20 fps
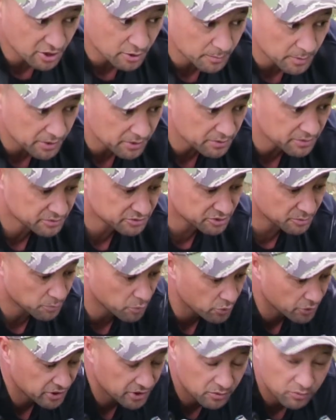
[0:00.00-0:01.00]
elbow
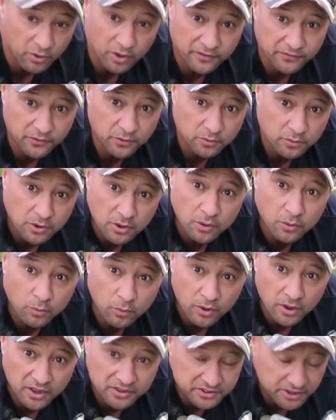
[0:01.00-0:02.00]
supporting the rifle
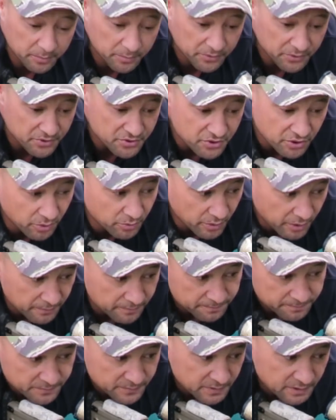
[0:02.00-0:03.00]
while it's up on the shoulder.
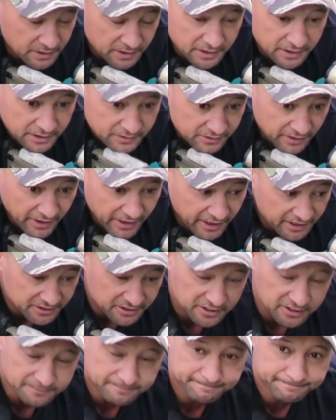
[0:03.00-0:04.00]
So
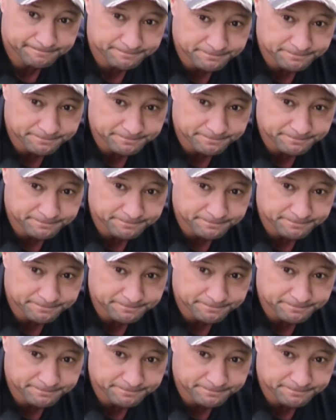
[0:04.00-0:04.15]
that's